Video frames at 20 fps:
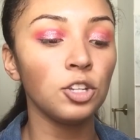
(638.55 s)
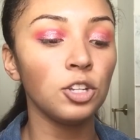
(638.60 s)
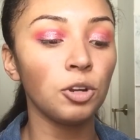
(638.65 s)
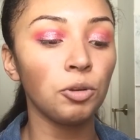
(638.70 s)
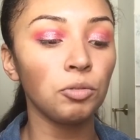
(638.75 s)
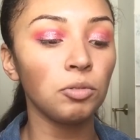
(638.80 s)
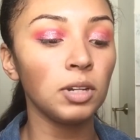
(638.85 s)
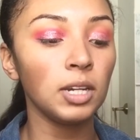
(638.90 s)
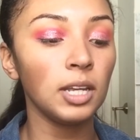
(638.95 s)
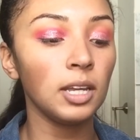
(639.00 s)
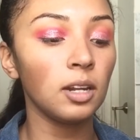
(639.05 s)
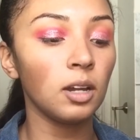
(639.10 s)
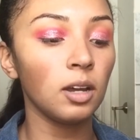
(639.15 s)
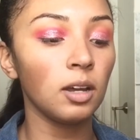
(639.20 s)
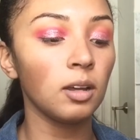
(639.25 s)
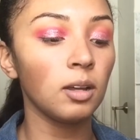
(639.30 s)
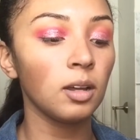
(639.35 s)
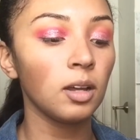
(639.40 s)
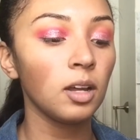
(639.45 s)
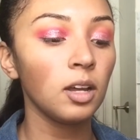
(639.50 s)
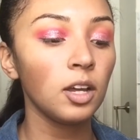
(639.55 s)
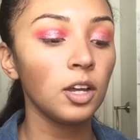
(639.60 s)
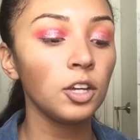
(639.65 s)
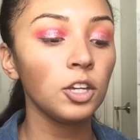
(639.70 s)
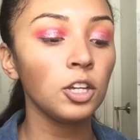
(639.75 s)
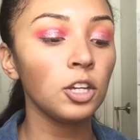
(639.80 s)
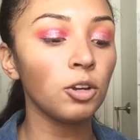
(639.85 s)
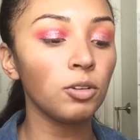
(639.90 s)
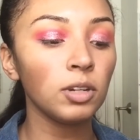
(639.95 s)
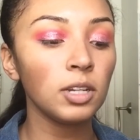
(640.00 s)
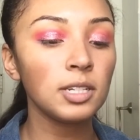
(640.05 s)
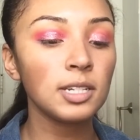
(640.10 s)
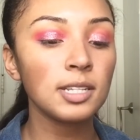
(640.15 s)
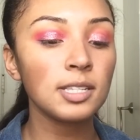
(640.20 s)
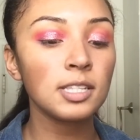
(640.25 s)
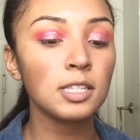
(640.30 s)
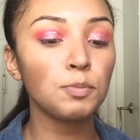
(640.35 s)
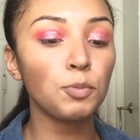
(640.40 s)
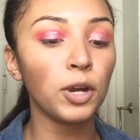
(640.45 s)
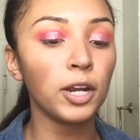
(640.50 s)
You don't need to
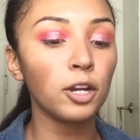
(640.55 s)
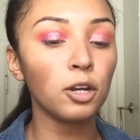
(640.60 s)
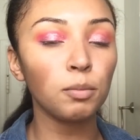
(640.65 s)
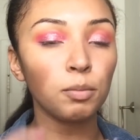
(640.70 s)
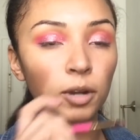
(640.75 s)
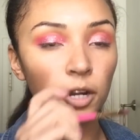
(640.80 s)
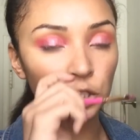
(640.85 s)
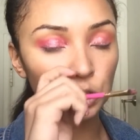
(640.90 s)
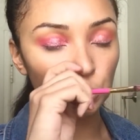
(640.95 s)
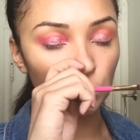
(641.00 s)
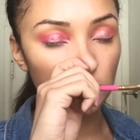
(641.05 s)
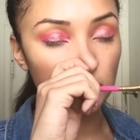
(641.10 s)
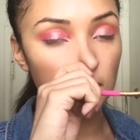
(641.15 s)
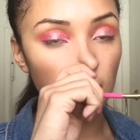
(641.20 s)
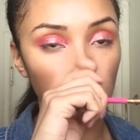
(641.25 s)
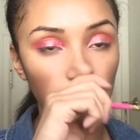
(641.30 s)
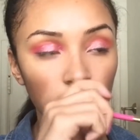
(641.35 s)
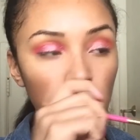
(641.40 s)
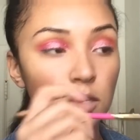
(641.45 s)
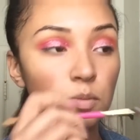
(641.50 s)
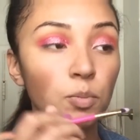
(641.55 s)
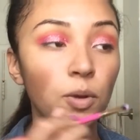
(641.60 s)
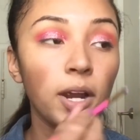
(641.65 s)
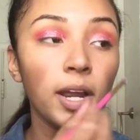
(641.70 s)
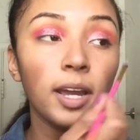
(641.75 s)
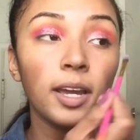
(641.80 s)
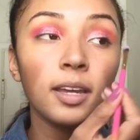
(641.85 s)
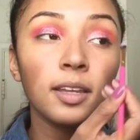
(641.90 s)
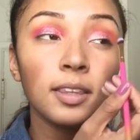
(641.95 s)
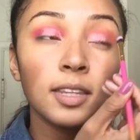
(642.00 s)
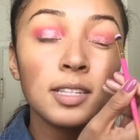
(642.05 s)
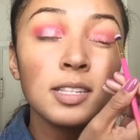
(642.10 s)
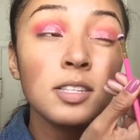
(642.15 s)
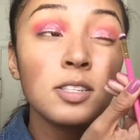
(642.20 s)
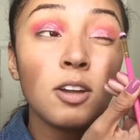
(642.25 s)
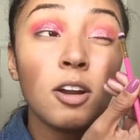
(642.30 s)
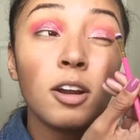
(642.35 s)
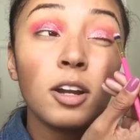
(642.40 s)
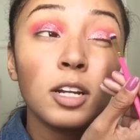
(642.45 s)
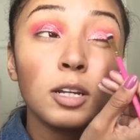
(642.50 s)
spray your brush with setting spray. This
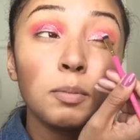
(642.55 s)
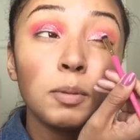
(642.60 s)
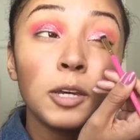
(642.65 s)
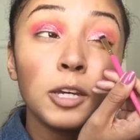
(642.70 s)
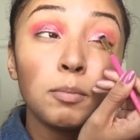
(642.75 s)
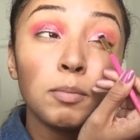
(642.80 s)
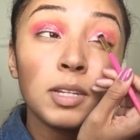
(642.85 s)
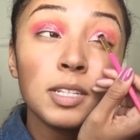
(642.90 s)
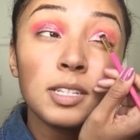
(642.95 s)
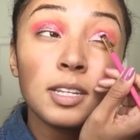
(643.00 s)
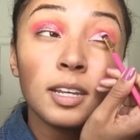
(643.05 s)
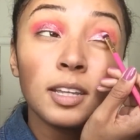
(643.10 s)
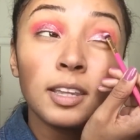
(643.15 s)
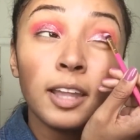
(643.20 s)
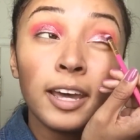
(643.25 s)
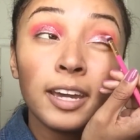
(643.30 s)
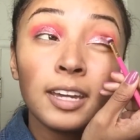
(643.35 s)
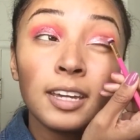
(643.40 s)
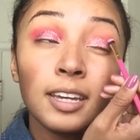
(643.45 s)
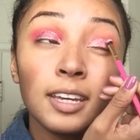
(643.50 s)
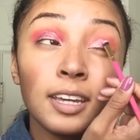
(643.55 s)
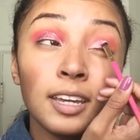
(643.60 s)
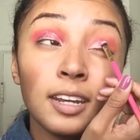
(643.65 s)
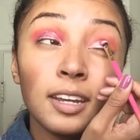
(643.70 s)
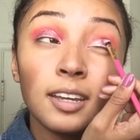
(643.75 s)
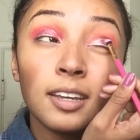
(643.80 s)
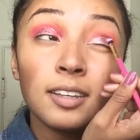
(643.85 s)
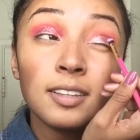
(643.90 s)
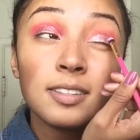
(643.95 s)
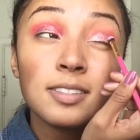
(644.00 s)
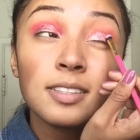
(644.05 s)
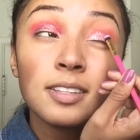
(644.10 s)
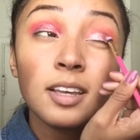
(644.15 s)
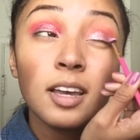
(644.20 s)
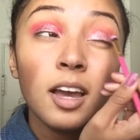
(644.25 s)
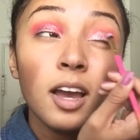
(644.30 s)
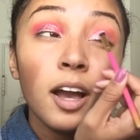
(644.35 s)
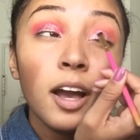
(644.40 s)
is already pigmented like it is.